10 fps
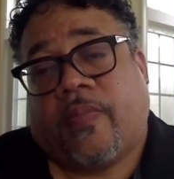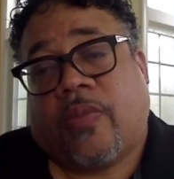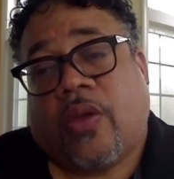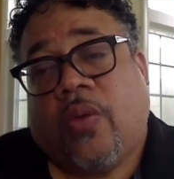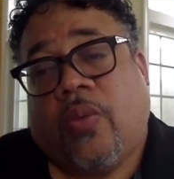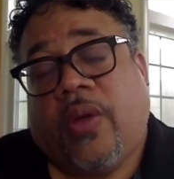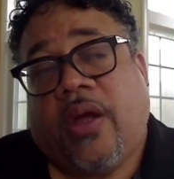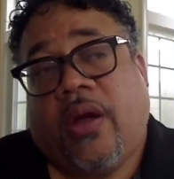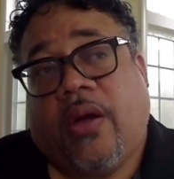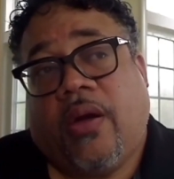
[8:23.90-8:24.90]
We
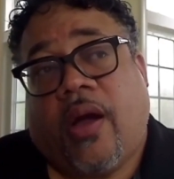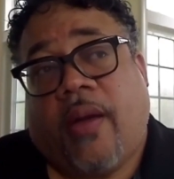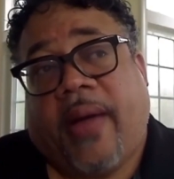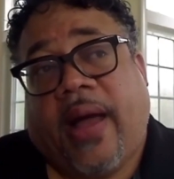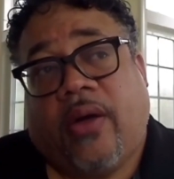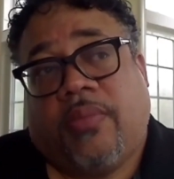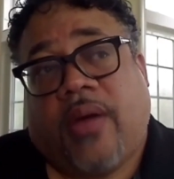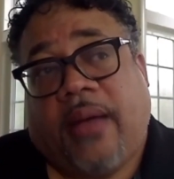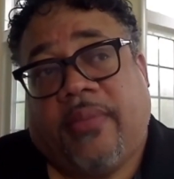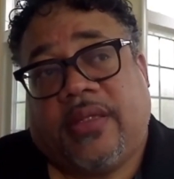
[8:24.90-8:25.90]
are about
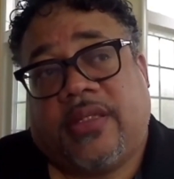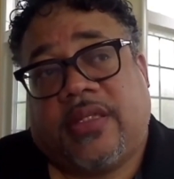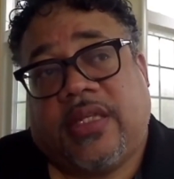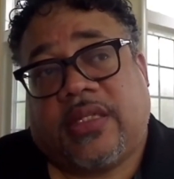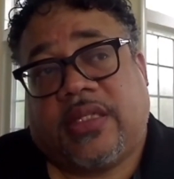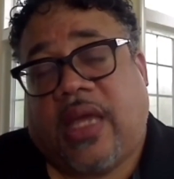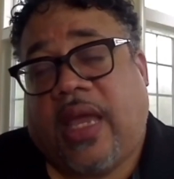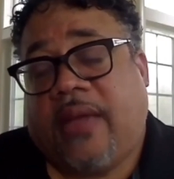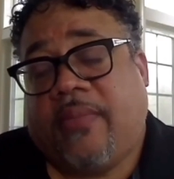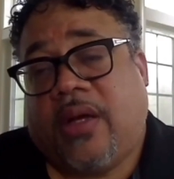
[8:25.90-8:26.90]
probably 6 to
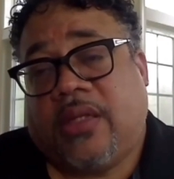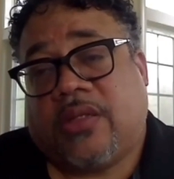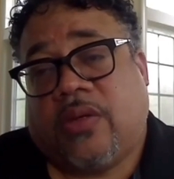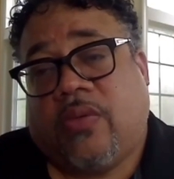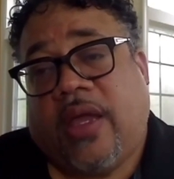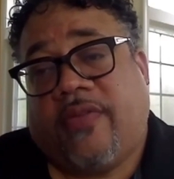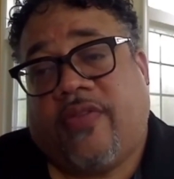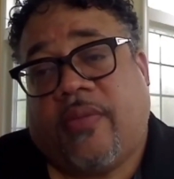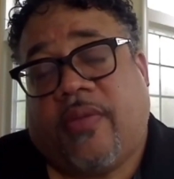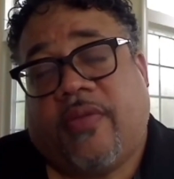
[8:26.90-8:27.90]
8 months away
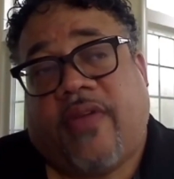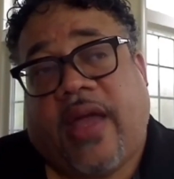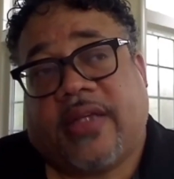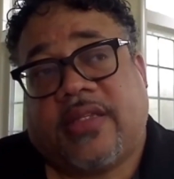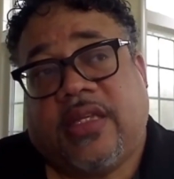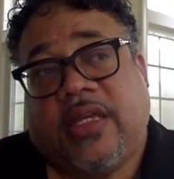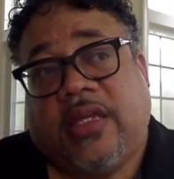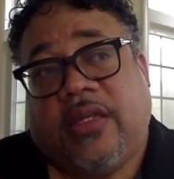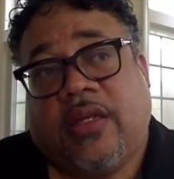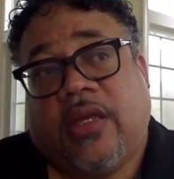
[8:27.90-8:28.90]
from a
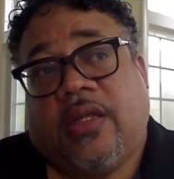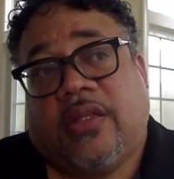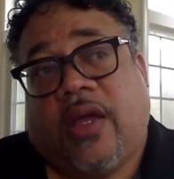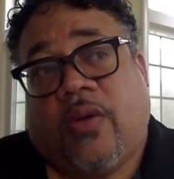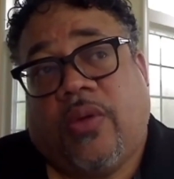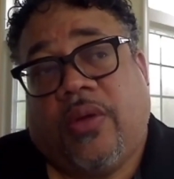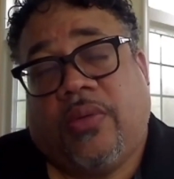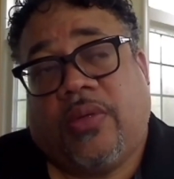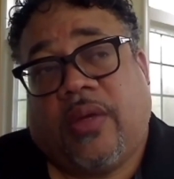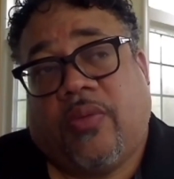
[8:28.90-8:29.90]
vaccine that
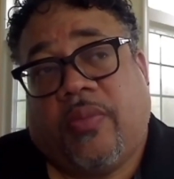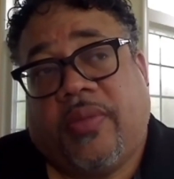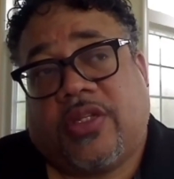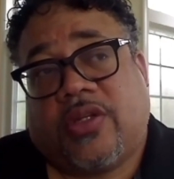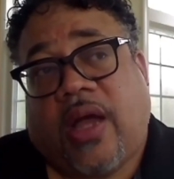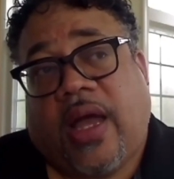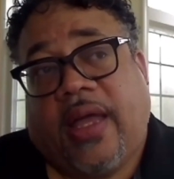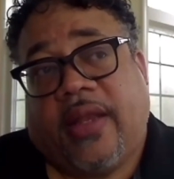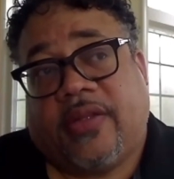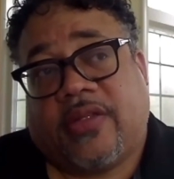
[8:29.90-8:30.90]
will be
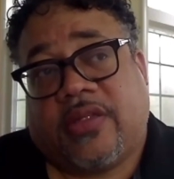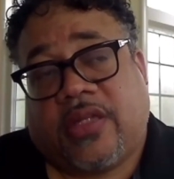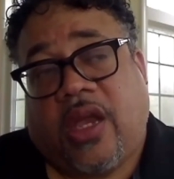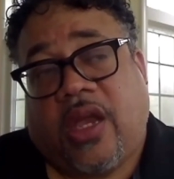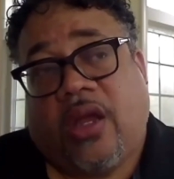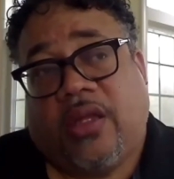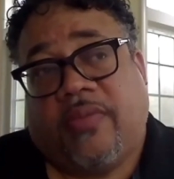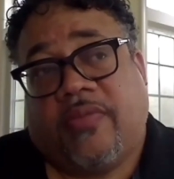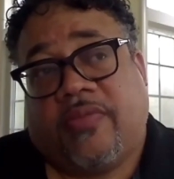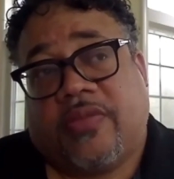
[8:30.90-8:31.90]
tried. It's currently
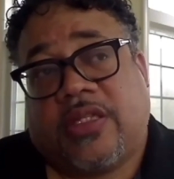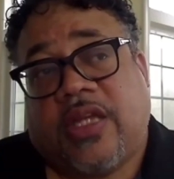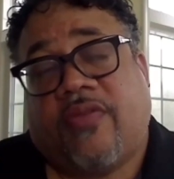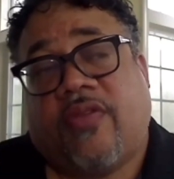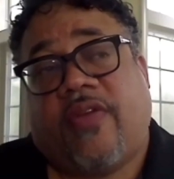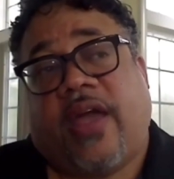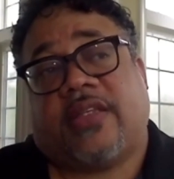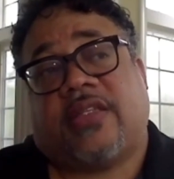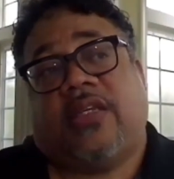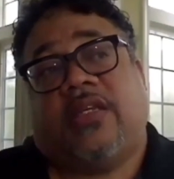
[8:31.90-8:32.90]
several
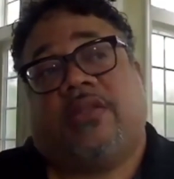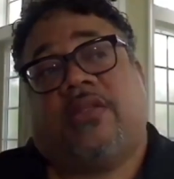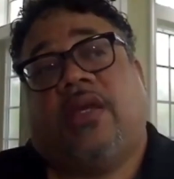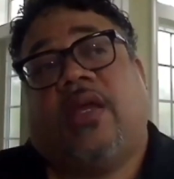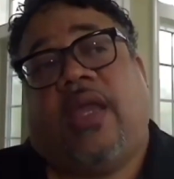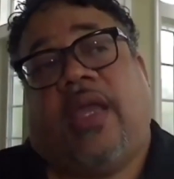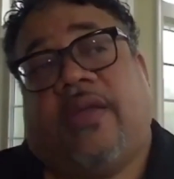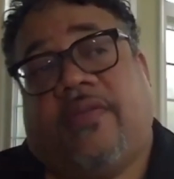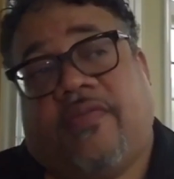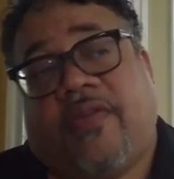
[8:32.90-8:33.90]
vaccines
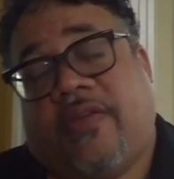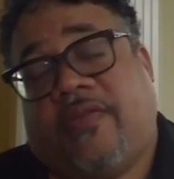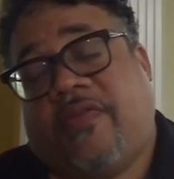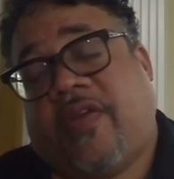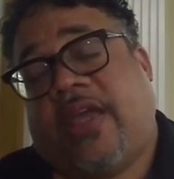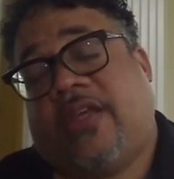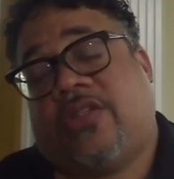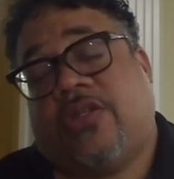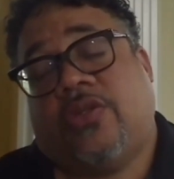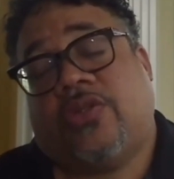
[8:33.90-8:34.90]
in phase
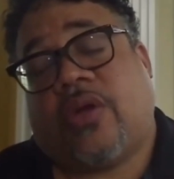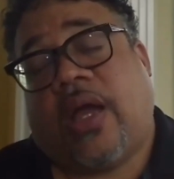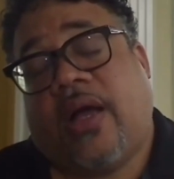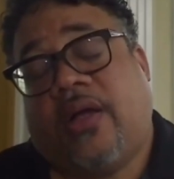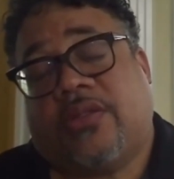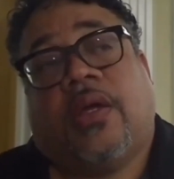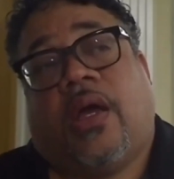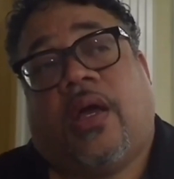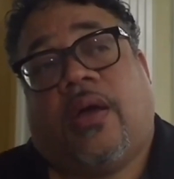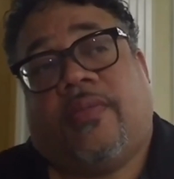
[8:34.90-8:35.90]
2 trials.
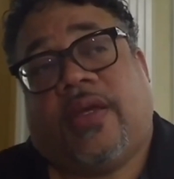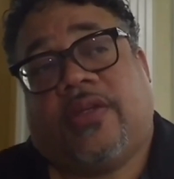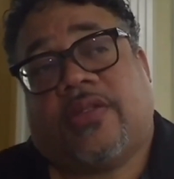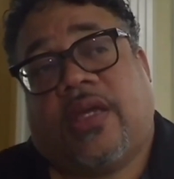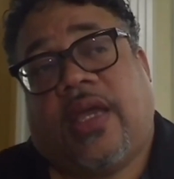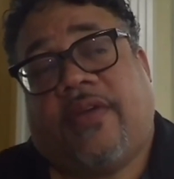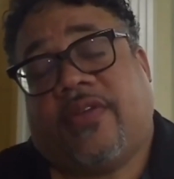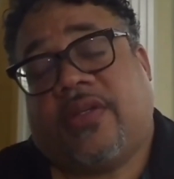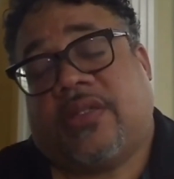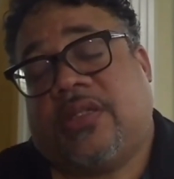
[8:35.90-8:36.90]
Those are
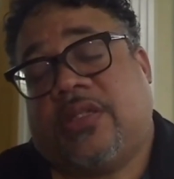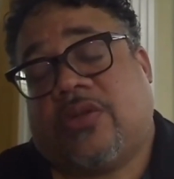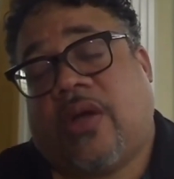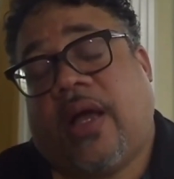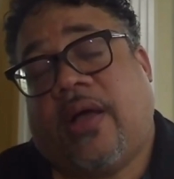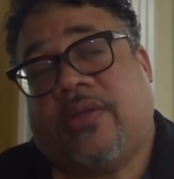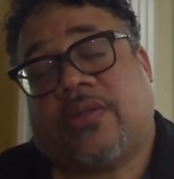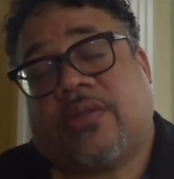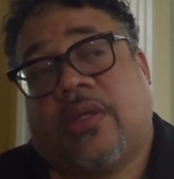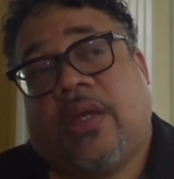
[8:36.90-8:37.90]
efficacy trials,
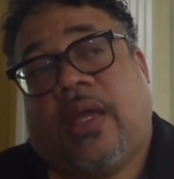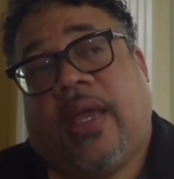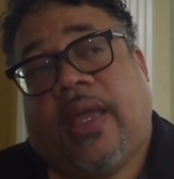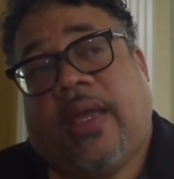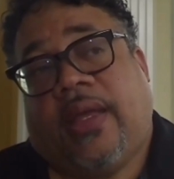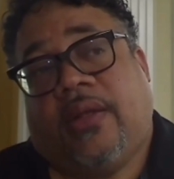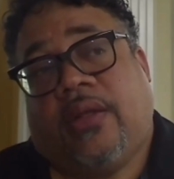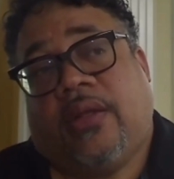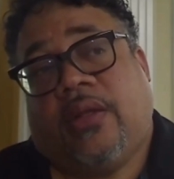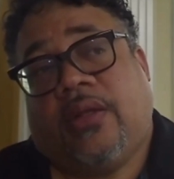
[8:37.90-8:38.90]
and
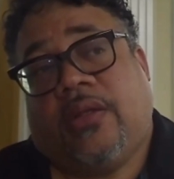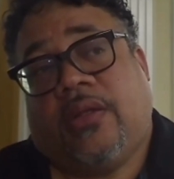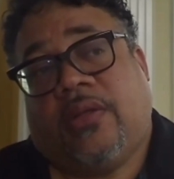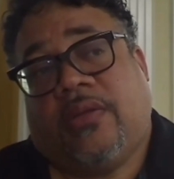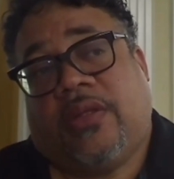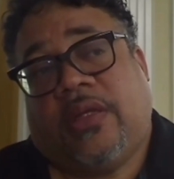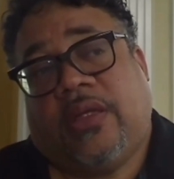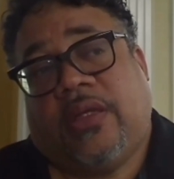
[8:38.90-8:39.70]
the